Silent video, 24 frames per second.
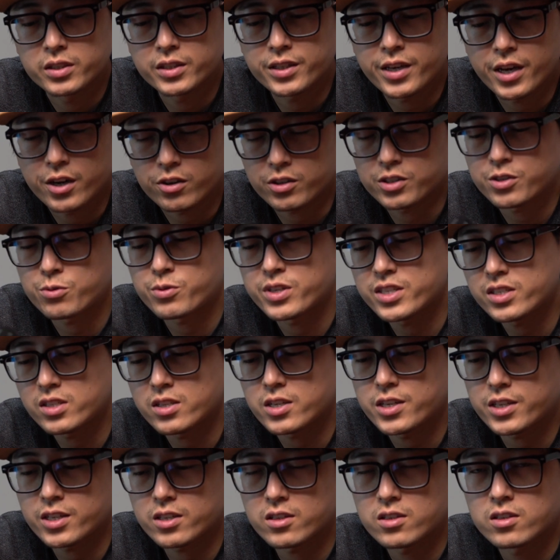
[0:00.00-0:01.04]

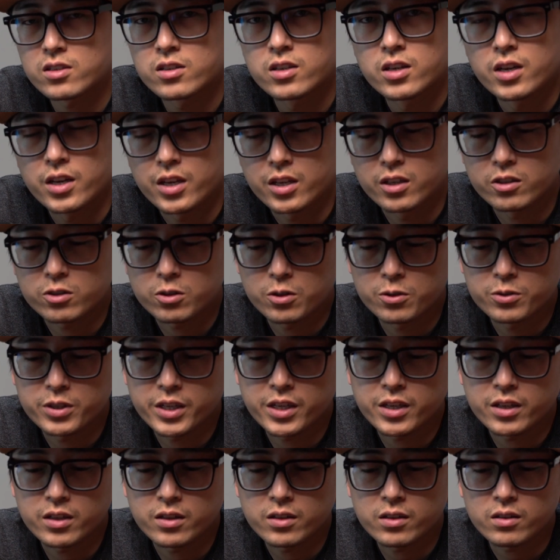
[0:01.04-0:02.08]
characteristics,
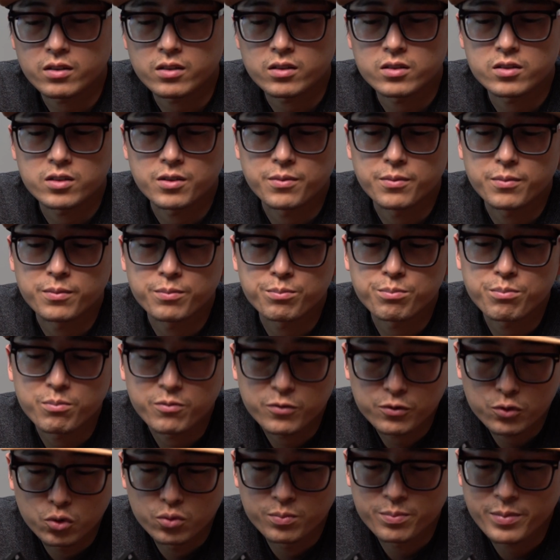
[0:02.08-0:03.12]
including the
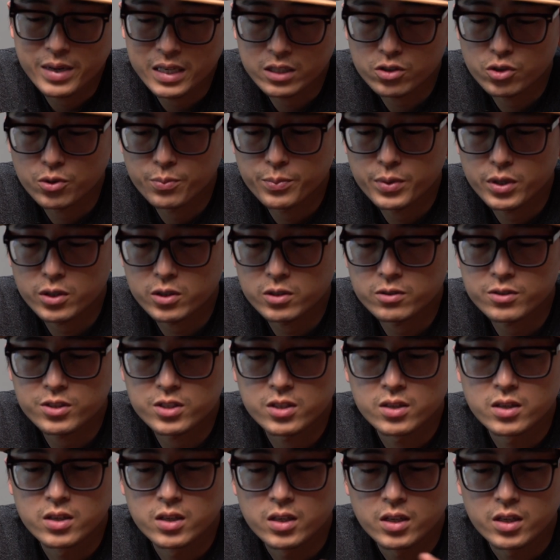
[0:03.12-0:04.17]
full metal build.
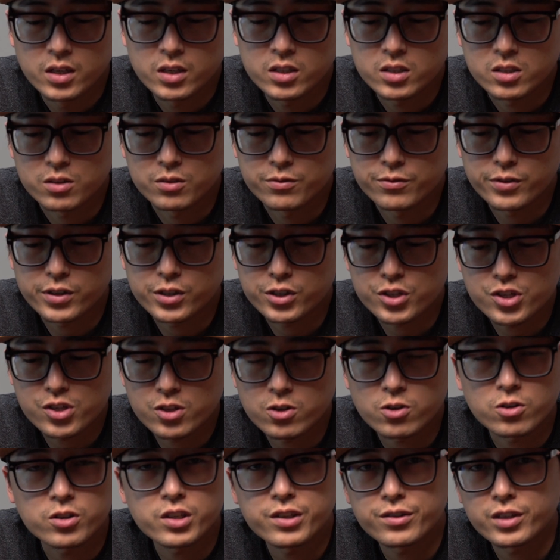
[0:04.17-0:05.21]
It's very
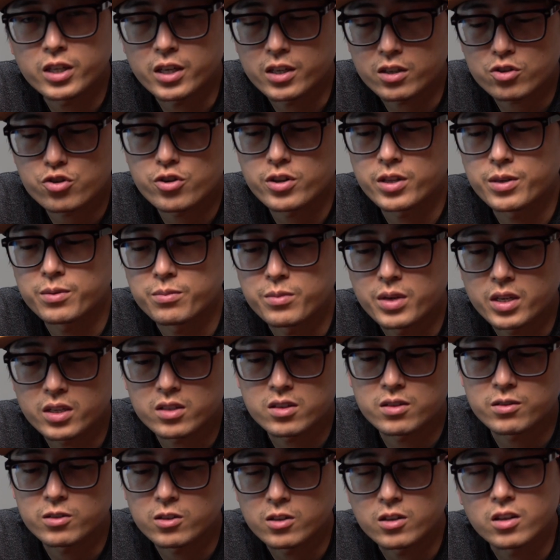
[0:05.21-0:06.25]
sturdy, actually makes
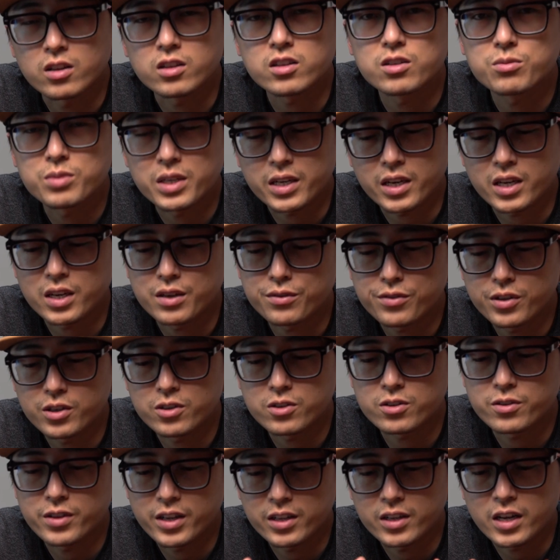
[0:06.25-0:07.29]
it a little bit
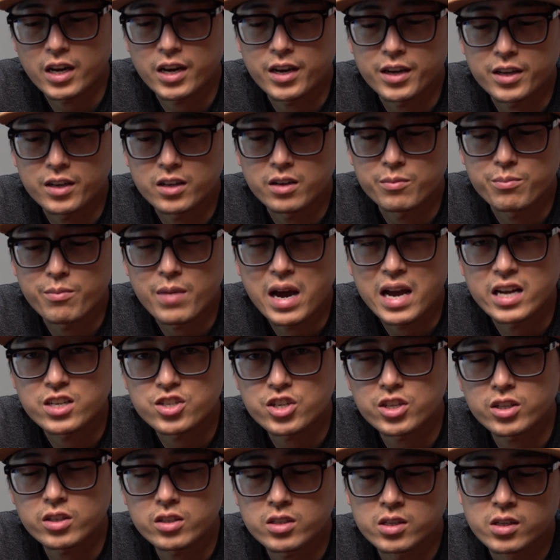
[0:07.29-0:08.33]
heavier than I
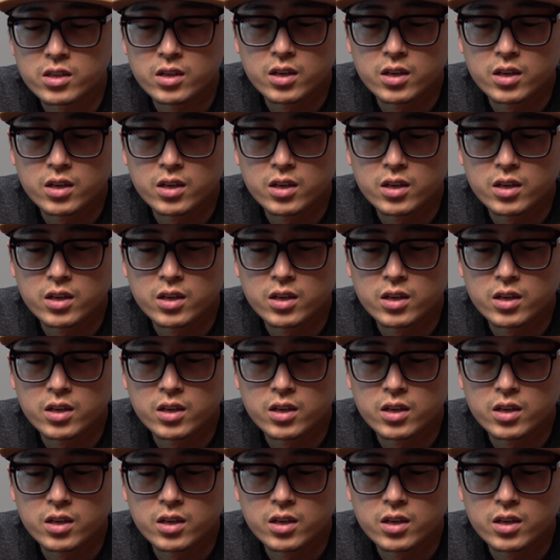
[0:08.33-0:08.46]
imagined.